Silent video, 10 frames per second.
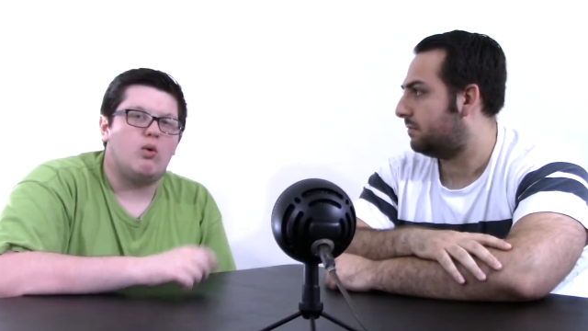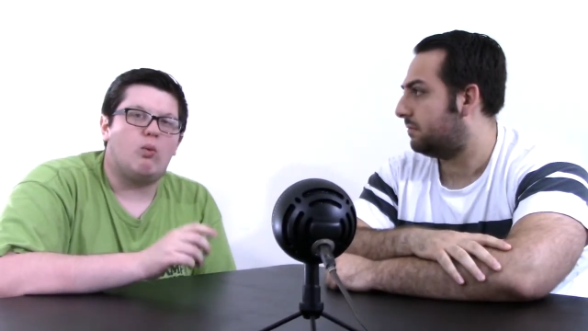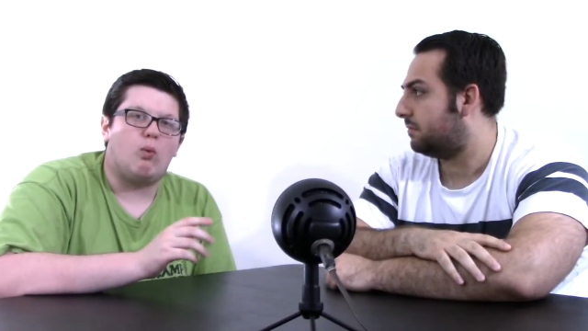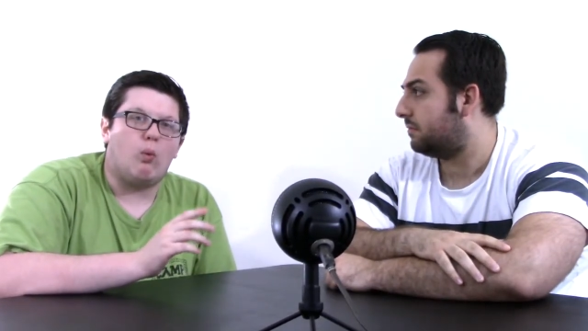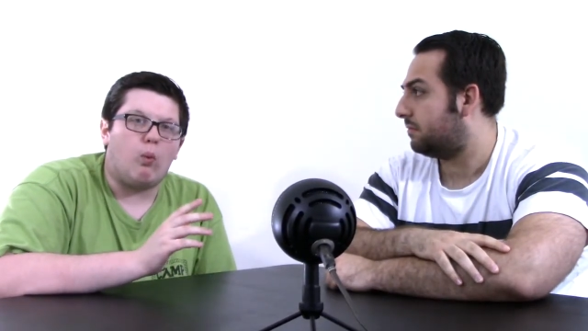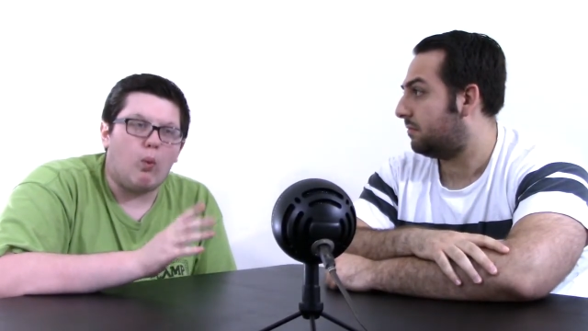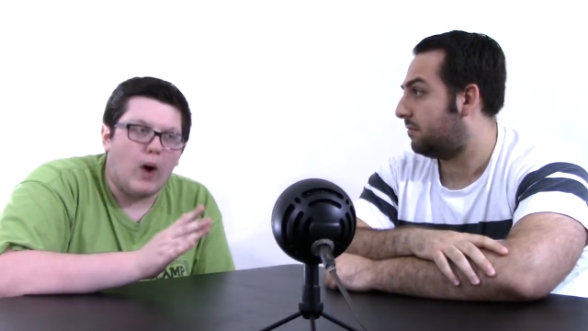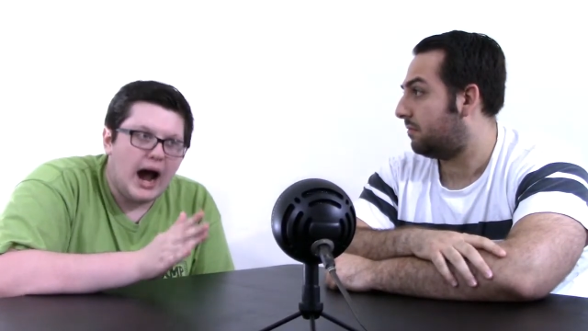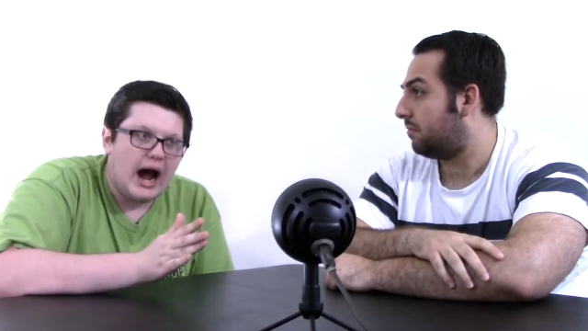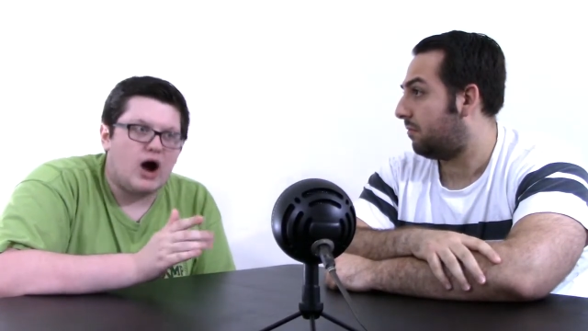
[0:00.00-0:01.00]

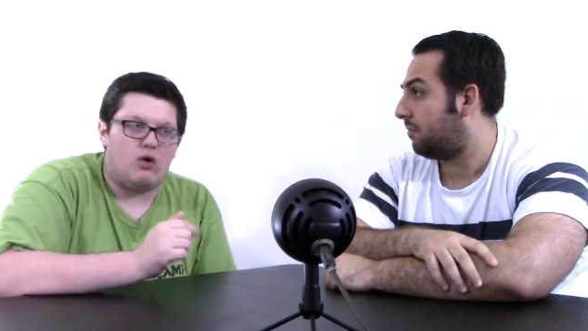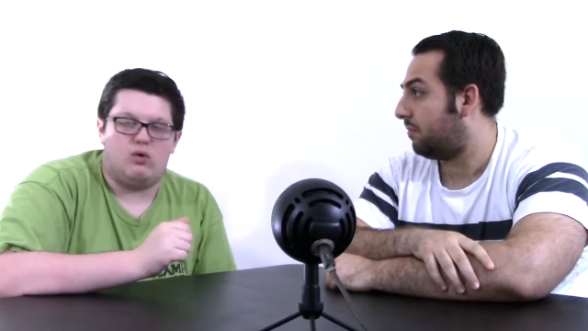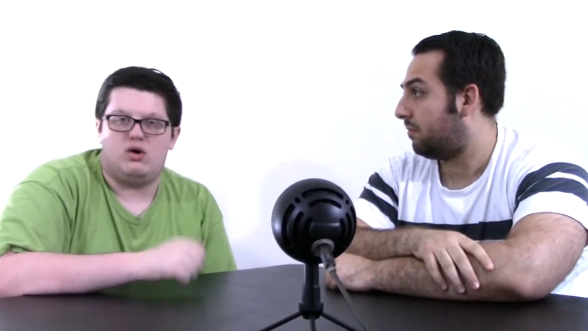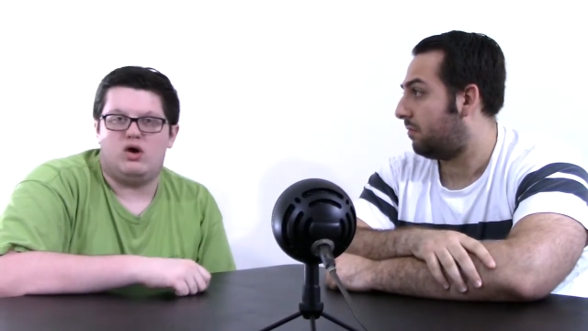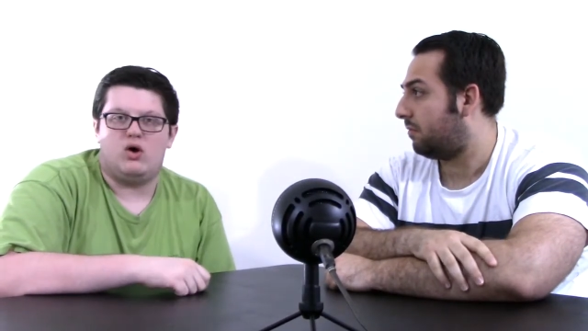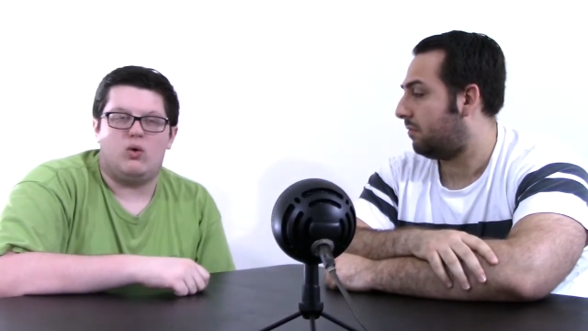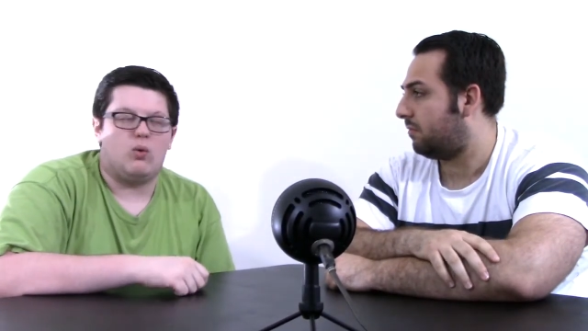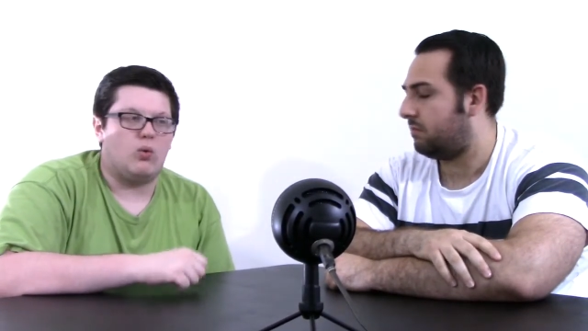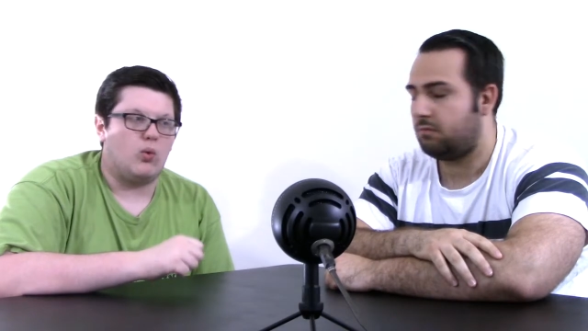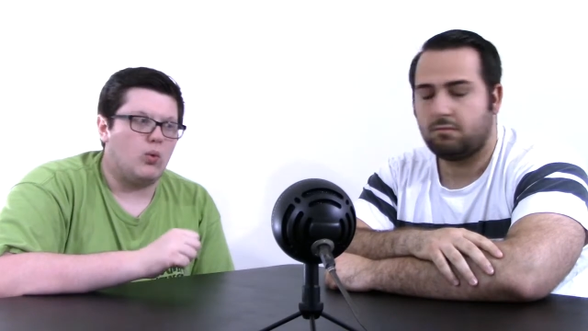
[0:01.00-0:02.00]
Speaker 1: wow,
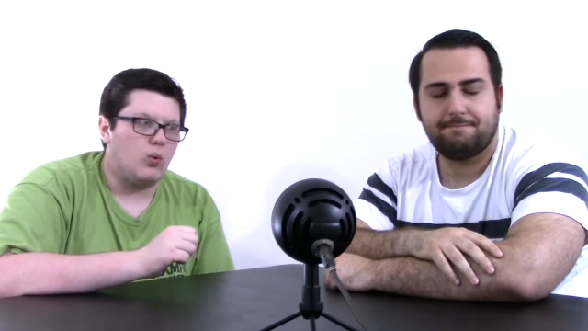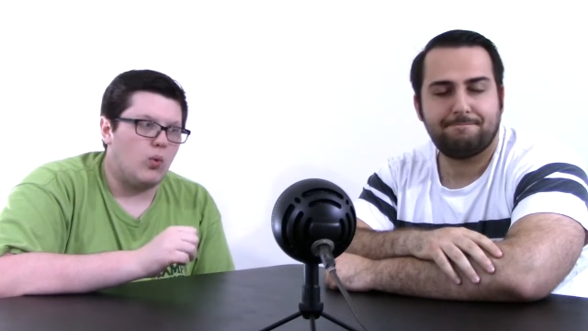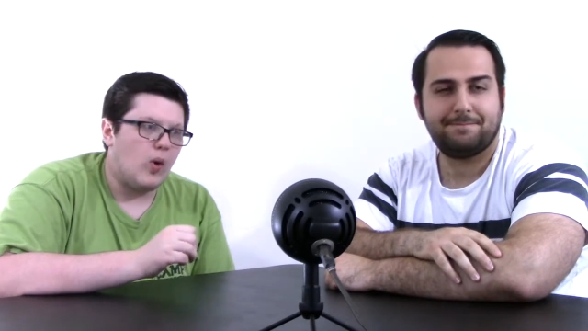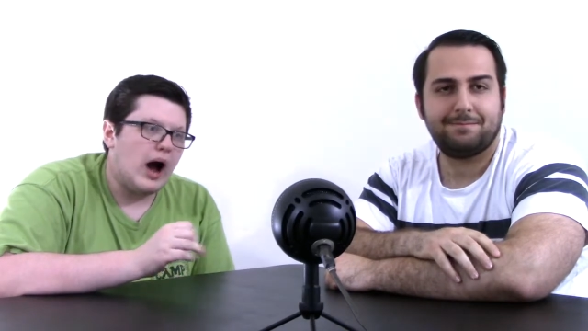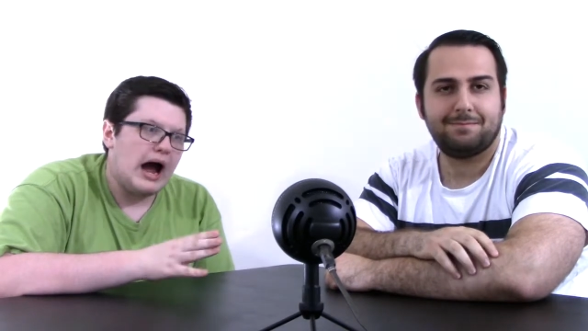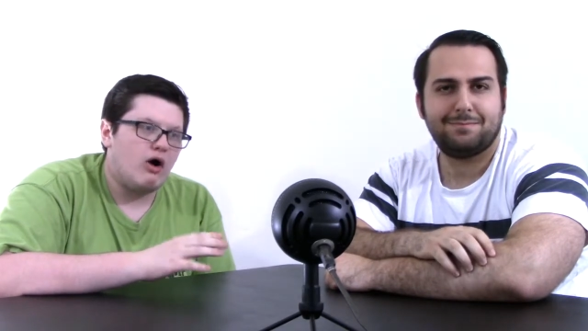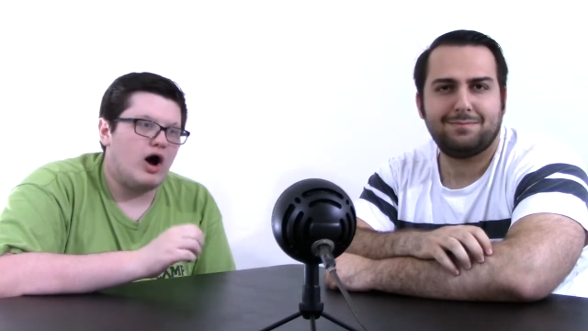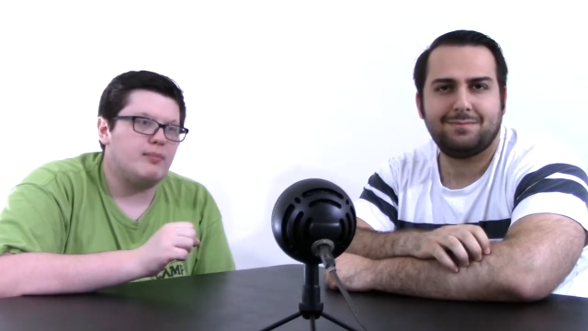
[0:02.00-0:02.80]
wow,